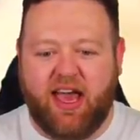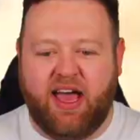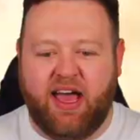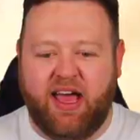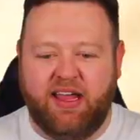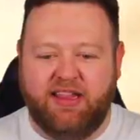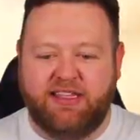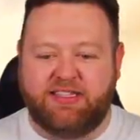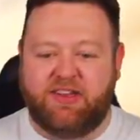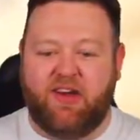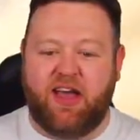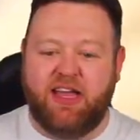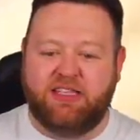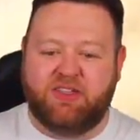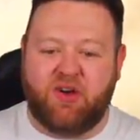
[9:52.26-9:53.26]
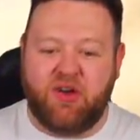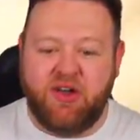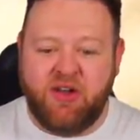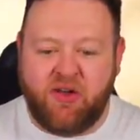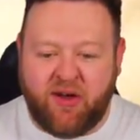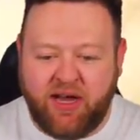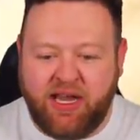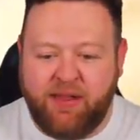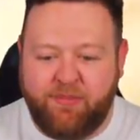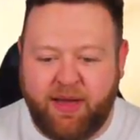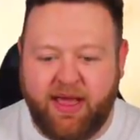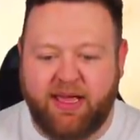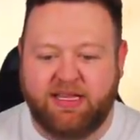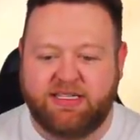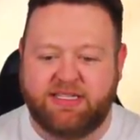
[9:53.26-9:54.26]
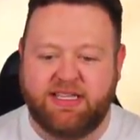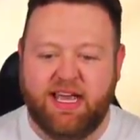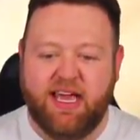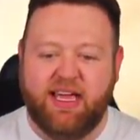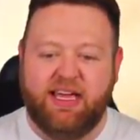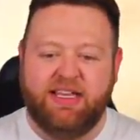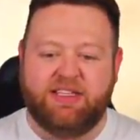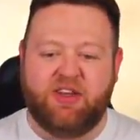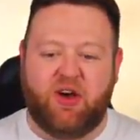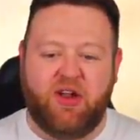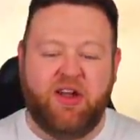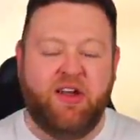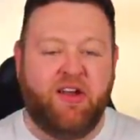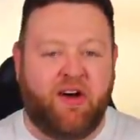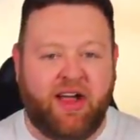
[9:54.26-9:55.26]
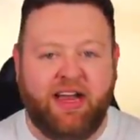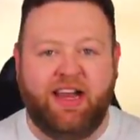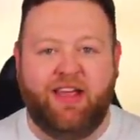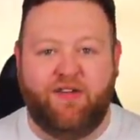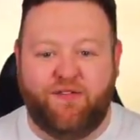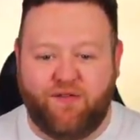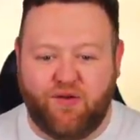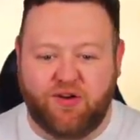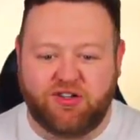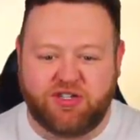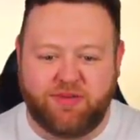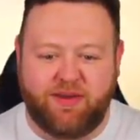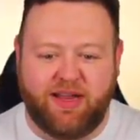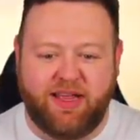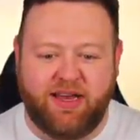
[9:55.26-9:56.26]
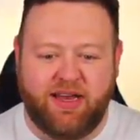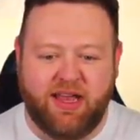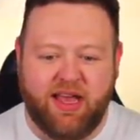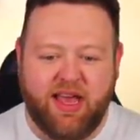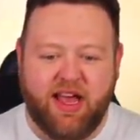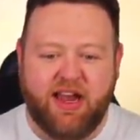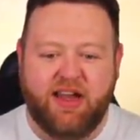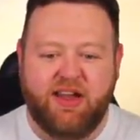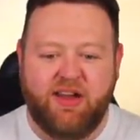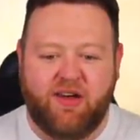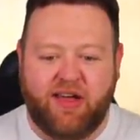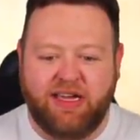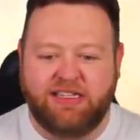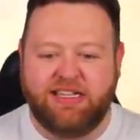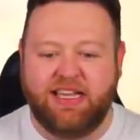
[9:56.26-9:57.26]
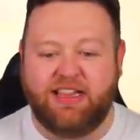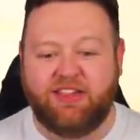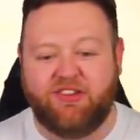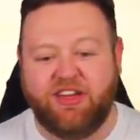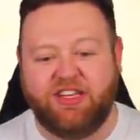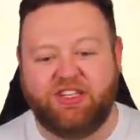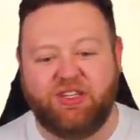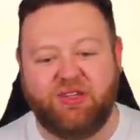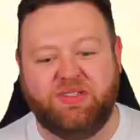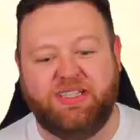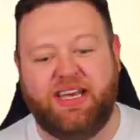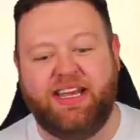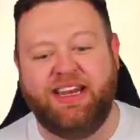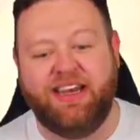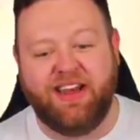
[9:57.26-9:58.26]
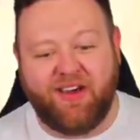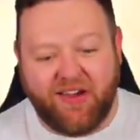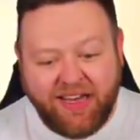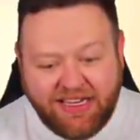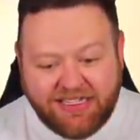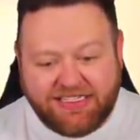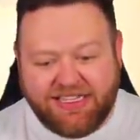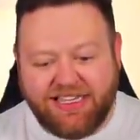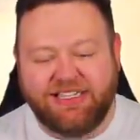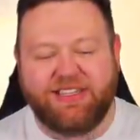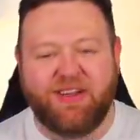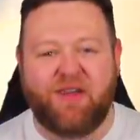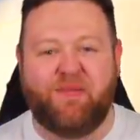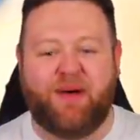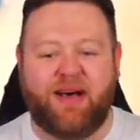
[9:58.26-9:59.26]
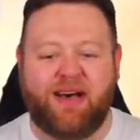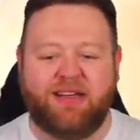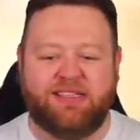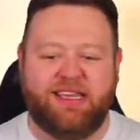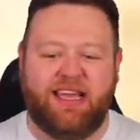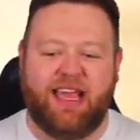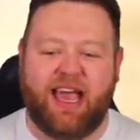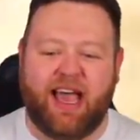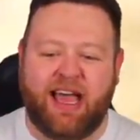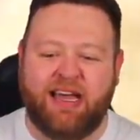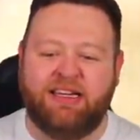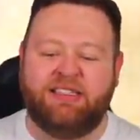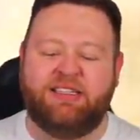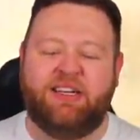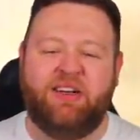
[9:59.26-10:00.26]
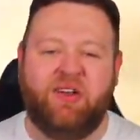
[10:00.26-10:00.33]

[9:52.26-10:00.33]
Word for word: Uh, this guy has got 90 pace. He's got 94 dribbling, 93 shooting, 92 passing, and